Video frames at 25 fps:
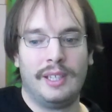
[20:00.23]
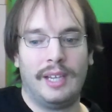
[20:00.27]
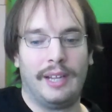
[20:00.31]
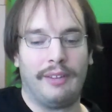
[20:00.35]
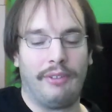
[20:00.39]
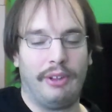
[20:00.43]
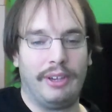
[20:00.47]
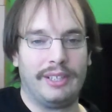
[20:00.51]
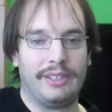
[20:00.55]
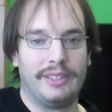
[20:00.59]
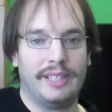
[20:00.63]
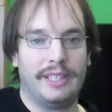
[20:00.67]
I
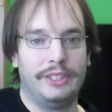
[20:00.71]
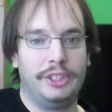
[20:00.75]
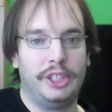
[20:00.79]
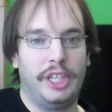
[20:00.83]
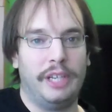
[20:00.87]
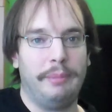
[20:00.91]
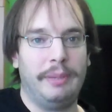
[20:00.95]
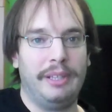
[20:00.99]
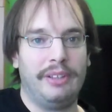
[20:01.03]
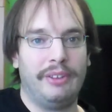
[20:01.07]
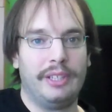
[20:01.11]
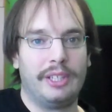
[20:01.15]
liked that
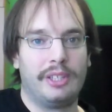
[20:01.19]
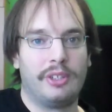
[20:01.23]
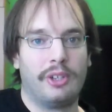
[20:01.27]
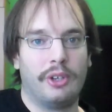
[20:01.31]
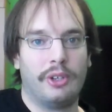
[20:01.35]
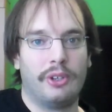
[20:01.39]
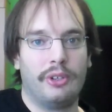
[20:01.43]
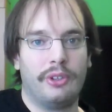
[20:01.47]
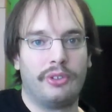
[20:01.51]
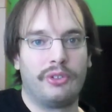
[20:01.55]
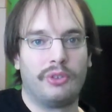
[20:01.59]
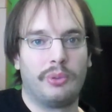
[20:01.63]
Jamie Lee
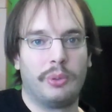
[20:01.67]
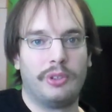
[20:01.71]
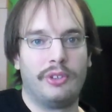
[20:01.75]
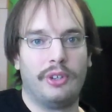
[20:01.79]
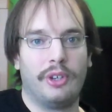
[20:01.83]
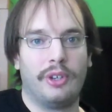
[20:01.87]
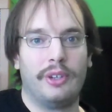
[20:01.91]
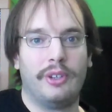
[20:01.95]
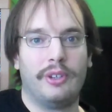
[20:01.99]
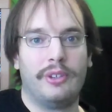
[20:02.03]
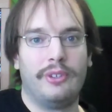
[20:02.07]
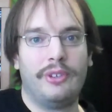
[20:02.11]
Curtis
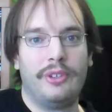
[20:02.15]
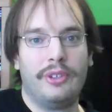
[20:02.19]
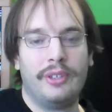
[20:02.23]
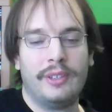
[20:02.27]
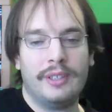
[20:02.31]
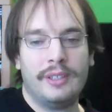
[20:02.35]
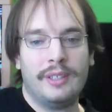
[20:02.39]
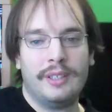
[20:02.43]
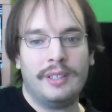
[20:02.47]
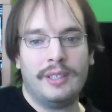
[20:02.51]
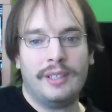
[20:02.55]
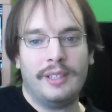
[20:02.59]
returned.
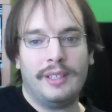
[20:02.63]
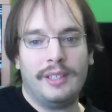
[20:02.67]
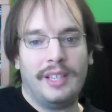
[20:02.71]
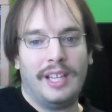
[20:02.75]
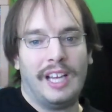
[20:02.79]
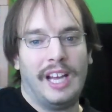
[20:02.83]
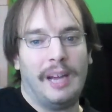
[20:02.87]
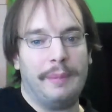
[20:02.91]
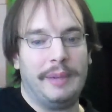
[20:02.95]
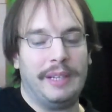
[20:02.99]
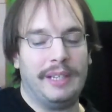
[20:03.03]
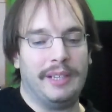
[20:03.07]

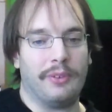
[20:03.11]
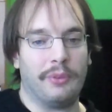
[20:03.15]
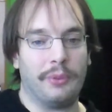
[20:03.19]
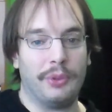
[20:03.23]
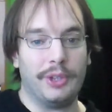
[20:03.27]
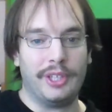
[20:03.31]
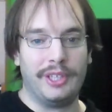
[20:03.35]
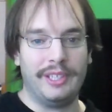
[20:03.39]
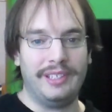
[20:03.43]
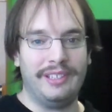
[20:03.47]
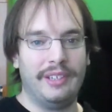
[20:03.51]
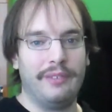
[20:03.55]
I mean, it
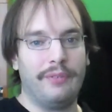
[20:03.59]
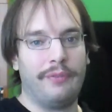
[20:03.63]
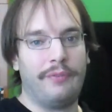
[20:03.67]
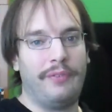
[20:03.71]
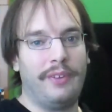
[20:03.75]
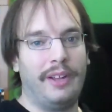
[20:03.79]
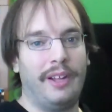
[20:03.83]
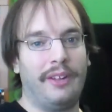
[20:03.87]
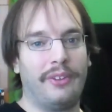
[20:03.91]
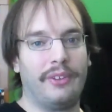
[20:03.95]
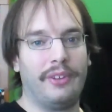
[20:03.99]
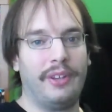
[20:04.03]
really did
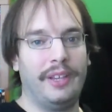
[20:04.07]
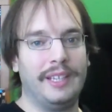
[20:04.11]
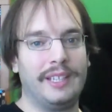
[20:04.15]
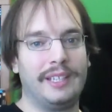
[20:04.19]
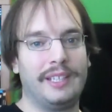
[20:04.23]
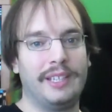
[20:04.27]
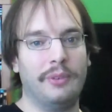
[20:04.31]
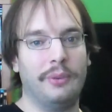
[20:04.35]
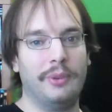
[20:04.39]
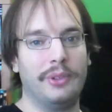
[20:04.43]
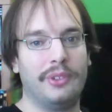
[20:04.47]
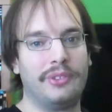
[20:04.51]
felt
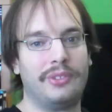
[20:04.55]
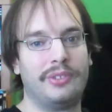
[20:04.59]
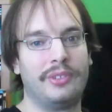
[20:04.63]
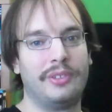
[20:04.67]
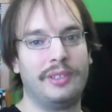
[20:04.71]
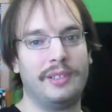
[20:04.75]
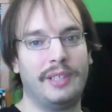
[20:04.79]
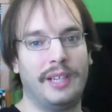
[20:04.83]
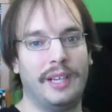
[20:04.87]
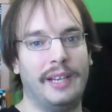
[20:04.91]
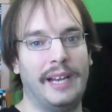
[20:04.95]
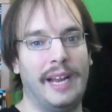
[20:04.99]
like it was
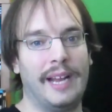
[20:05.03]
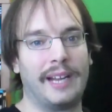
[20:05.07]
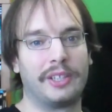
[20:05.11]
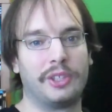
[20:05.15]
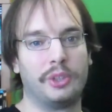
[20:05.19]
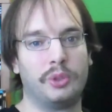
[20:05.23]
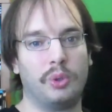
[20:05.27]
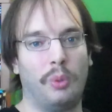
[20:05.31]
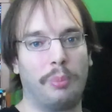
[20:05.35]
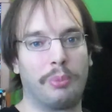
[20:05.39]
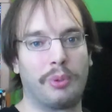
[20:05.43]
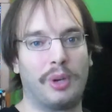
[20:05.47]
an
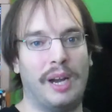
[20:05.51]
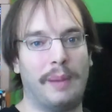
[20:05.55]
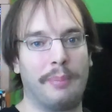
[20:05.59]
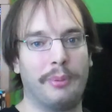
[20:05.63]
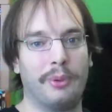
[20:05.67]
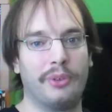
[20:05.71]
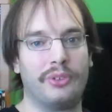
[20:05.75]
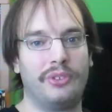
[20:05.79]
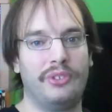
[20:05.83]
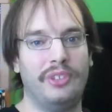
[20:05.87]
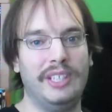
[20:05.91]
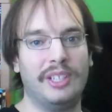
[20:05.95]
actual
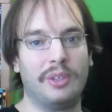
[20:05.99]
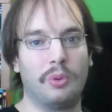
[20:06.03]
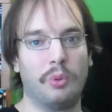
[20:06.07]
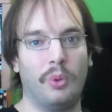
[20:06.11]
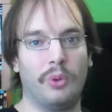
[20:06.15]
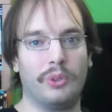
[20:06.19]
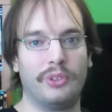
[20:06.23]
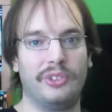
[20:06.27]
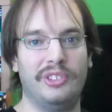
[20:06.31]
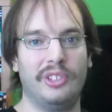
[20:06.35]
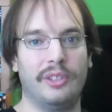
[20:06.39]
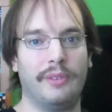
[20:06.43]
proper
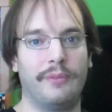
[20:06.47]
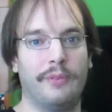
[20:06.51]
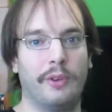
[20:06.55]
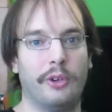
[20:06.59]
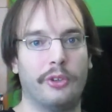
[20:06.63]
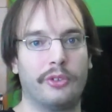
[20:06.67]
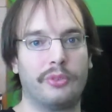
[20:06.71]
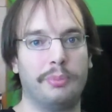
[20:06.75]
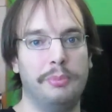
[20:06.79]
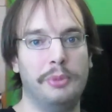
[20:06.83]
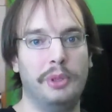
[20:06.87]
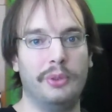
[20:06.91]
sequel to the
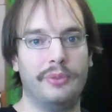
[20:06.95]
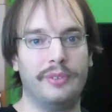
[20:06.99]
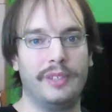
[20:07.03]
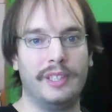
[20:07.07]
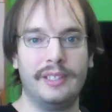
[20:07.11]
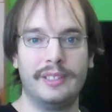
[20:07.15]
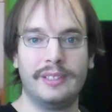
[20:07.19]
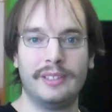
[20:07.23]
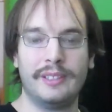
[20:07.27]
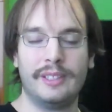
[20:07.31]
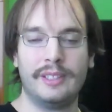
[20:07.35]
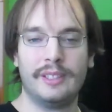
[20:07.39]
first
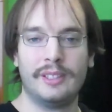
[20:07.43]
movie.